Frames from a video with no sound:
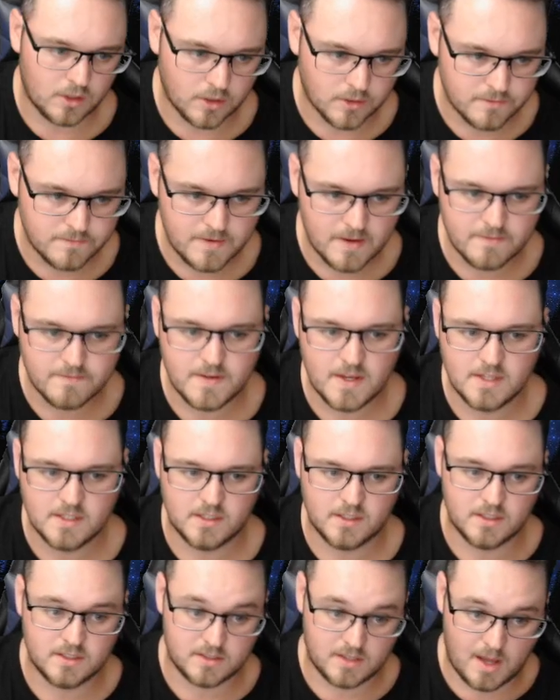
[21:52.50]
of 50s, or
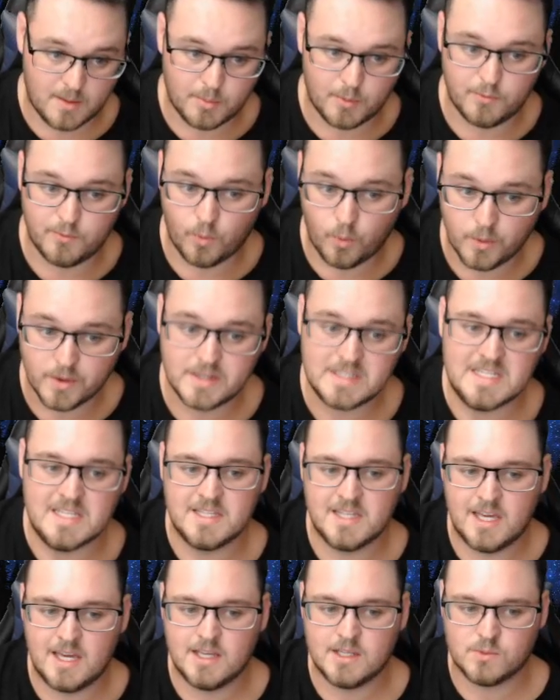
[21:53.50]
there's a couple of 40s
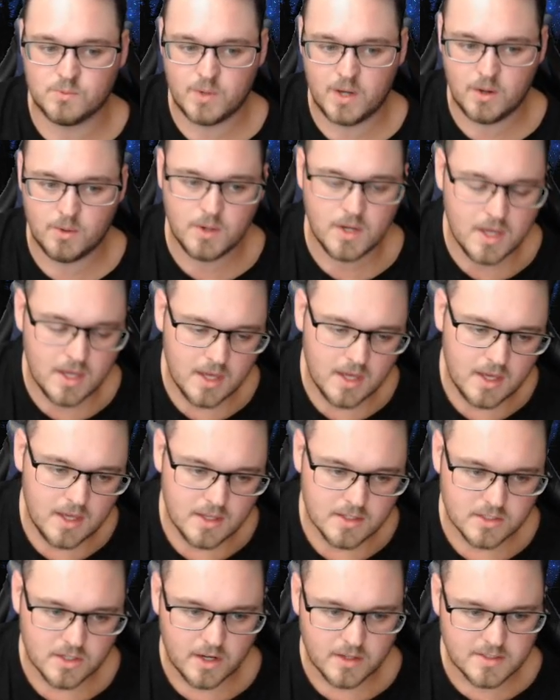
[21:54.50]
in there as well.
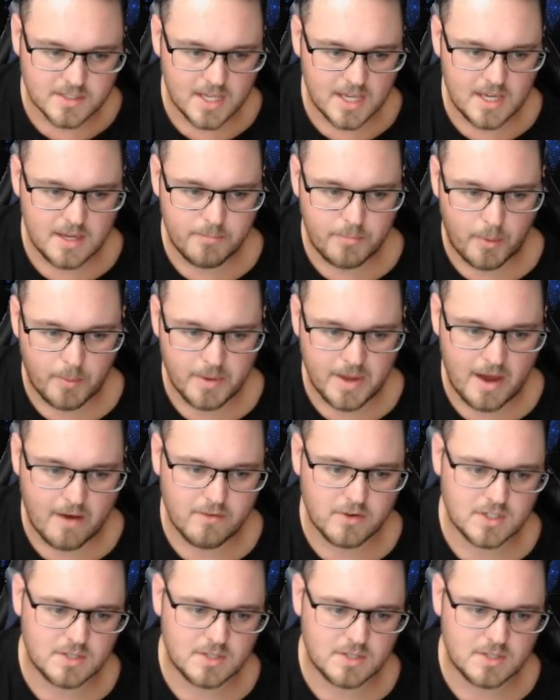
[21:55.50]
So I'd say he probably averaged